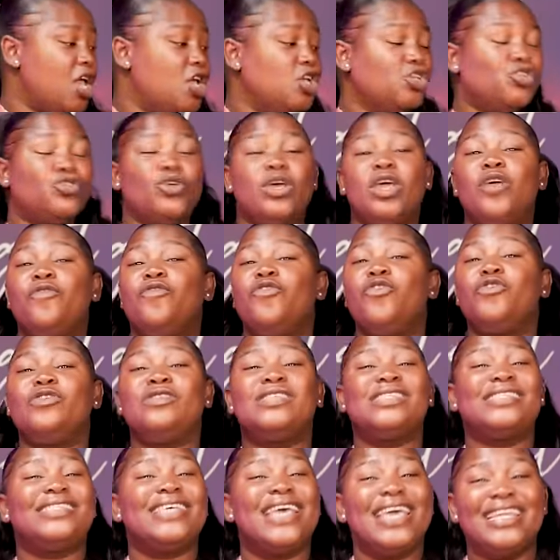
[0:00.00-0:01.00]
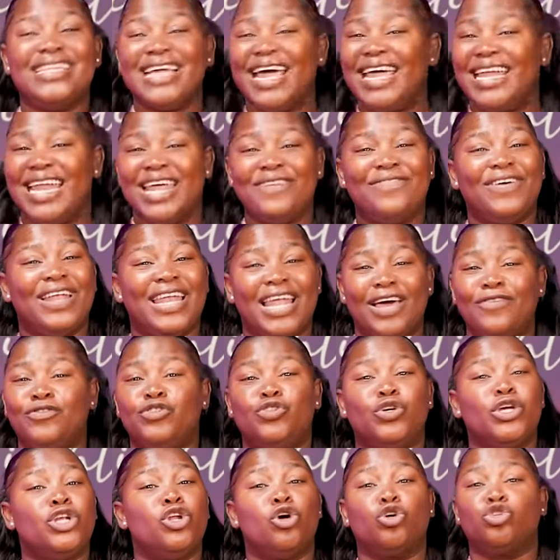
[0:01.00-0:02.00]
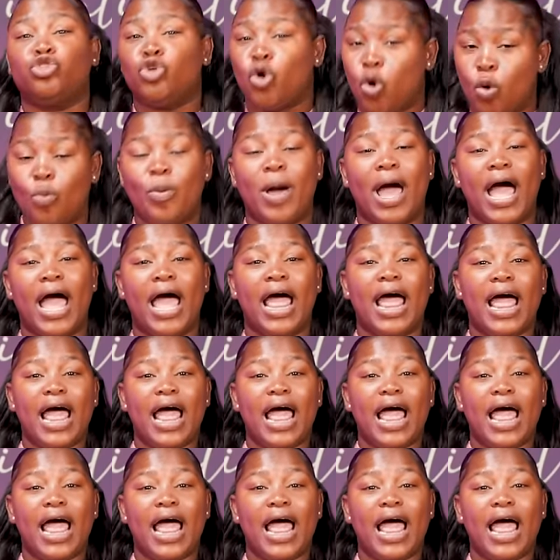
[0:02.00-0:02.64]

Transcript: So if you said I never loved you in October,